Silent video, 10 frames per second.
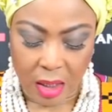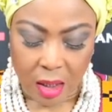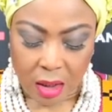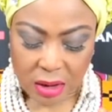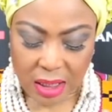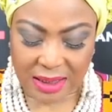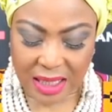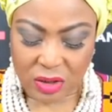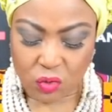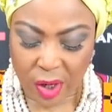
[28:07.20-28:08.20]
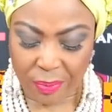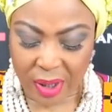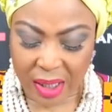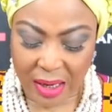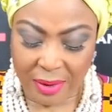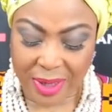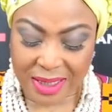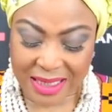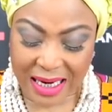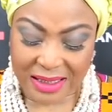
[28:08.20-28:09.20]
So he says, we begin by
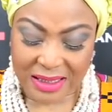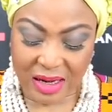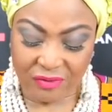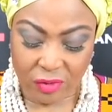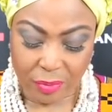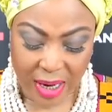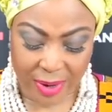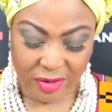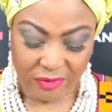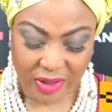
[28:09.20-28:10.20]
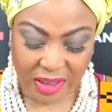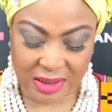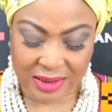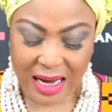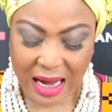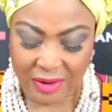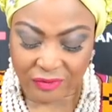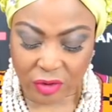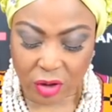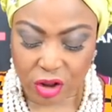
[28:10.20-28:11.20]
selecting a few Bible verses that
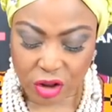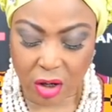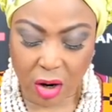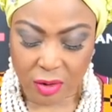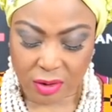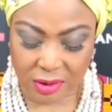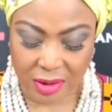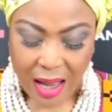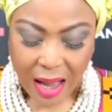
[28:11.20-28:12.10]
have touched us